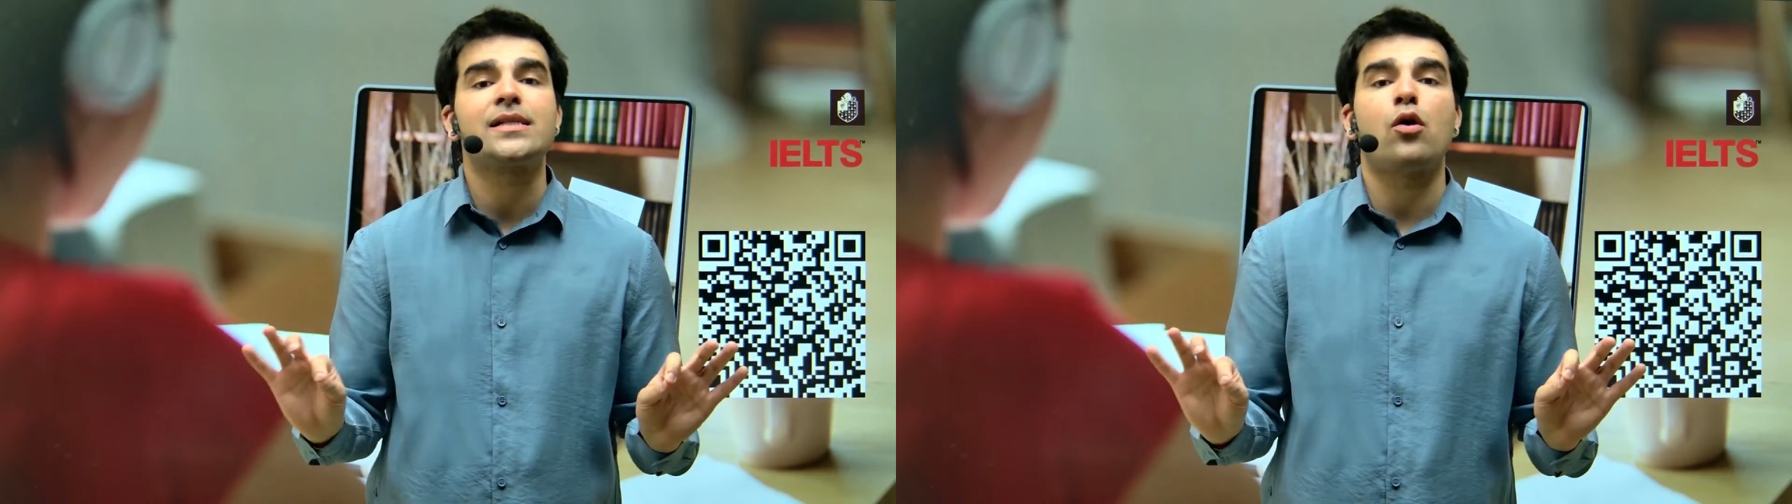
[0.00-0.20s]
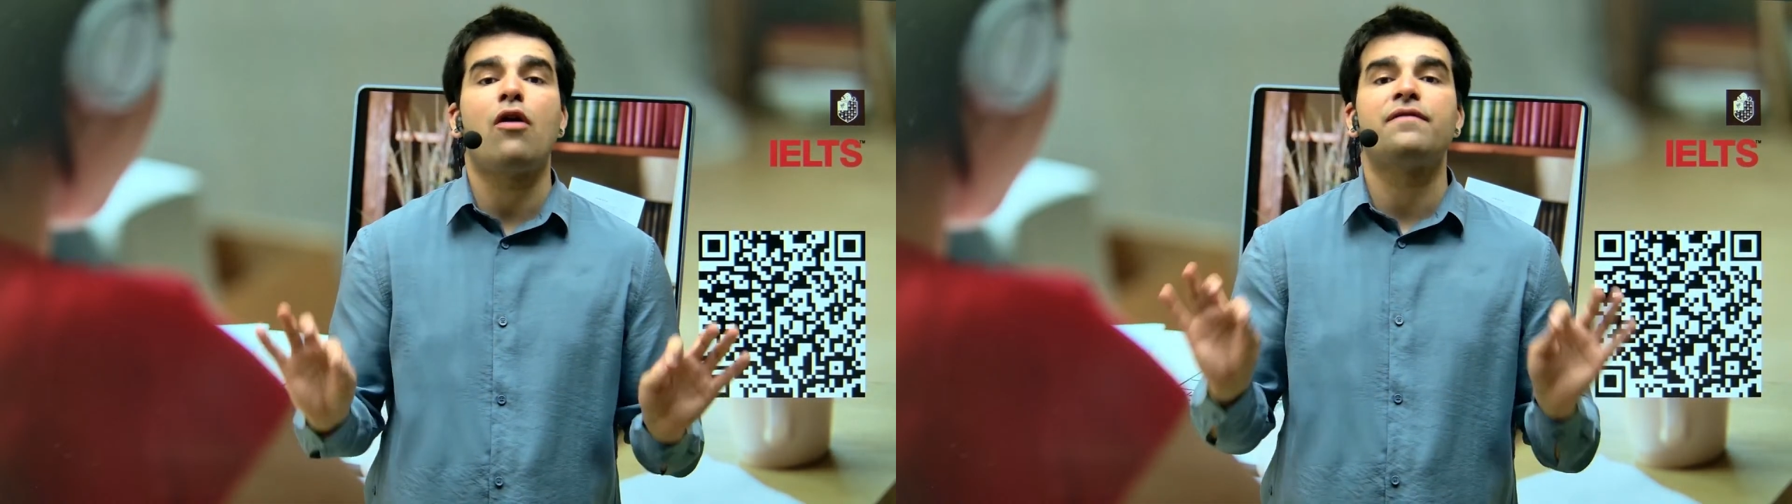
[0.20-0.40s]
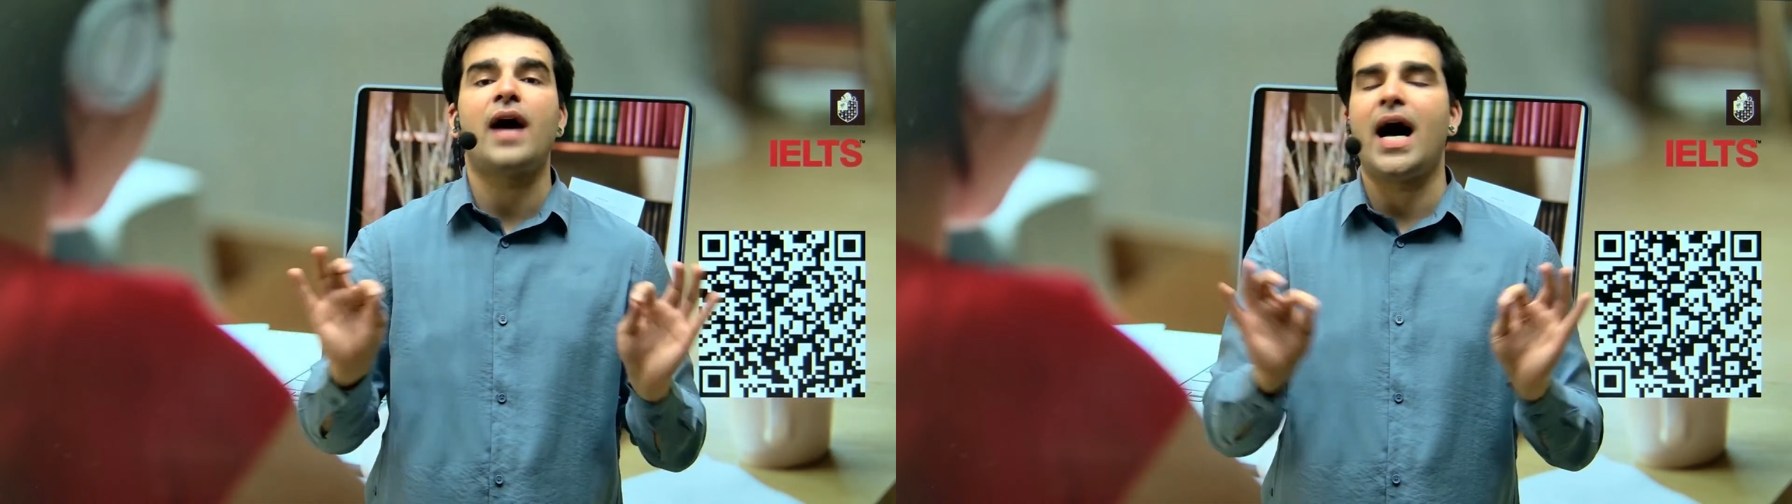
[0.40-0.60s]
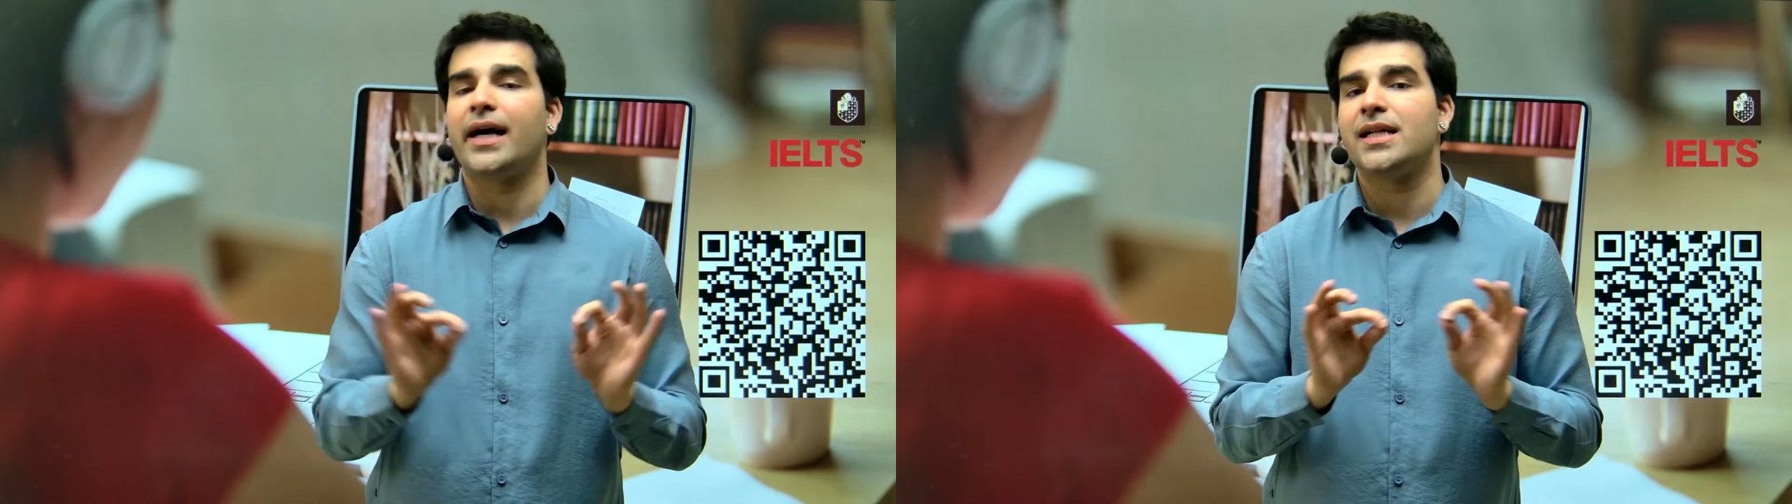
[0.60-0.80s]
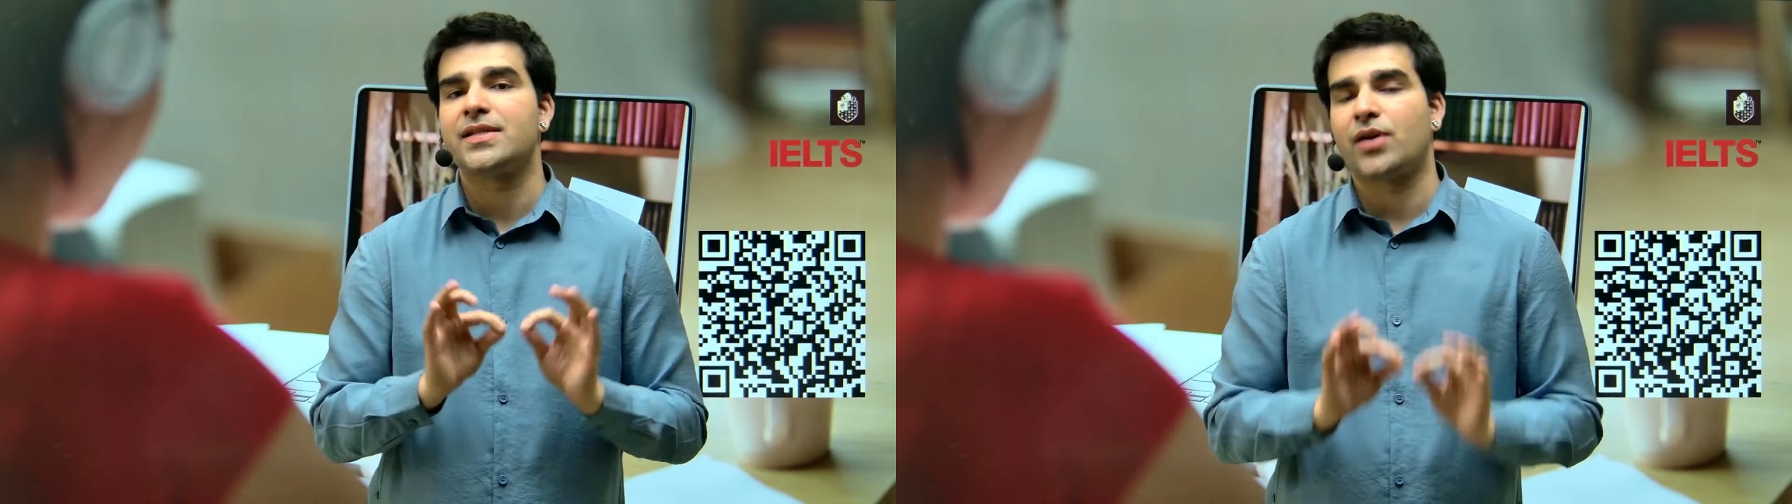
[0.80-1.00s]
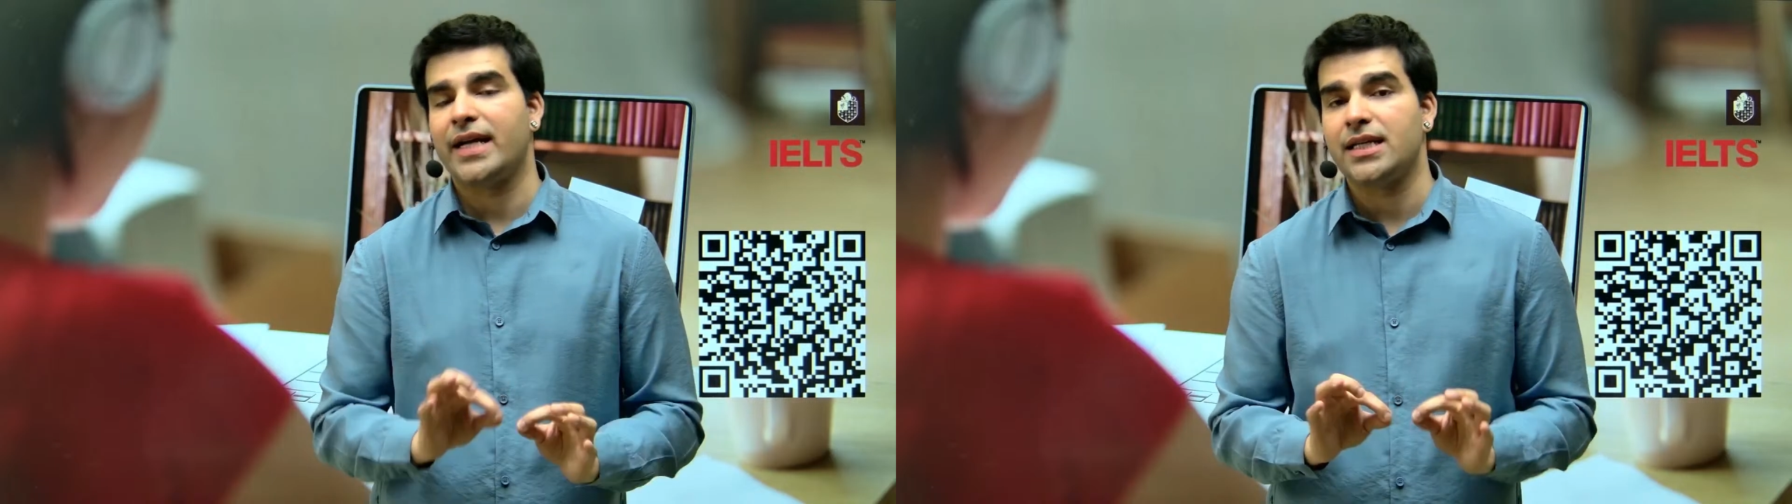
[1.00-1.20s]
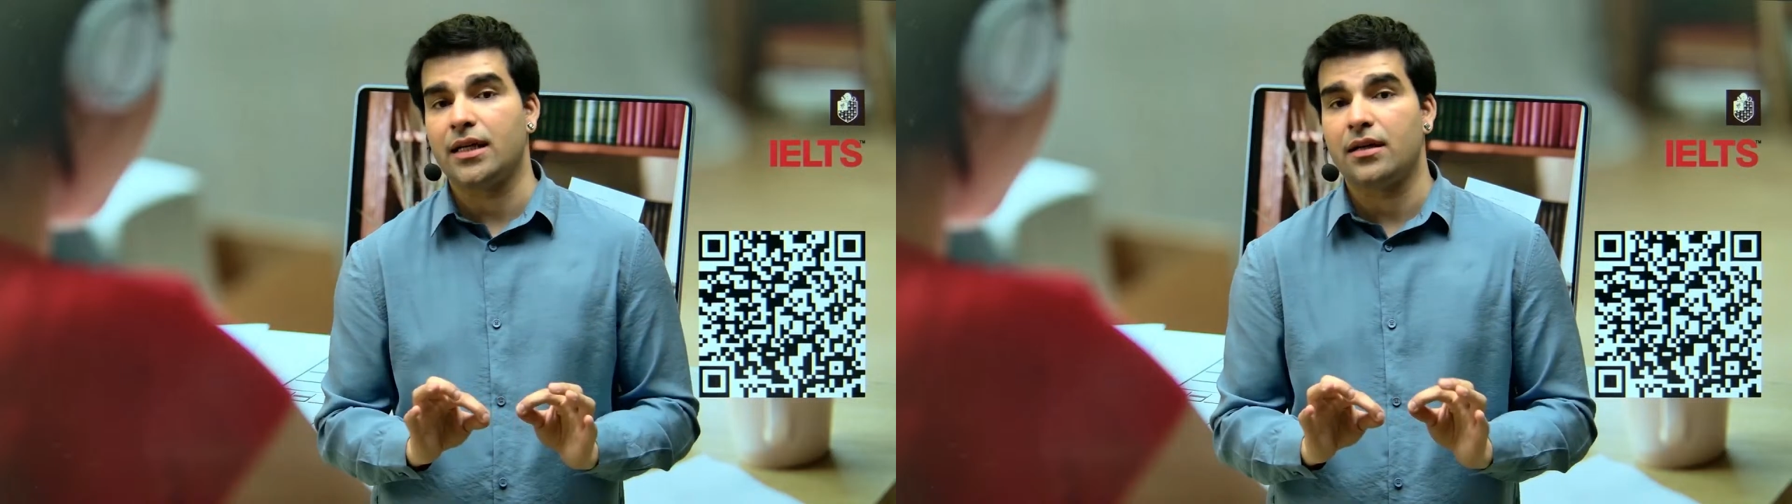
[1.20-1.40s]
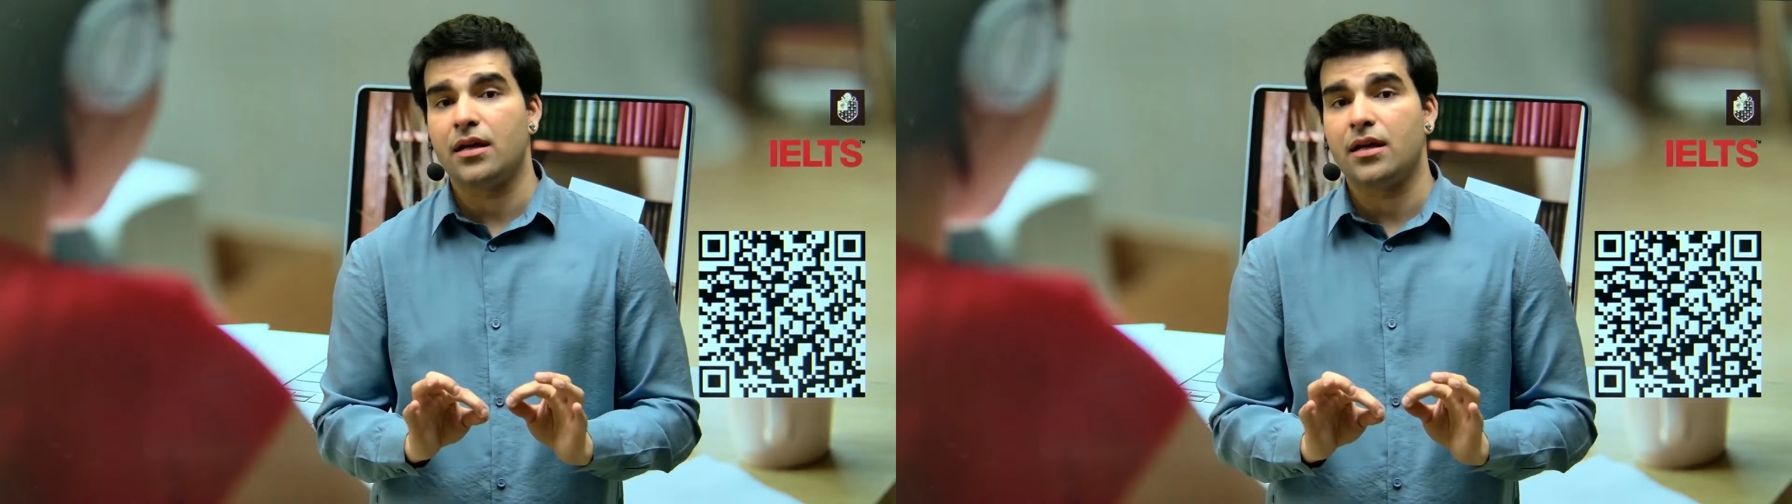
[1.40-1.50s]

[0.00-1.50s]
of IELTS writing.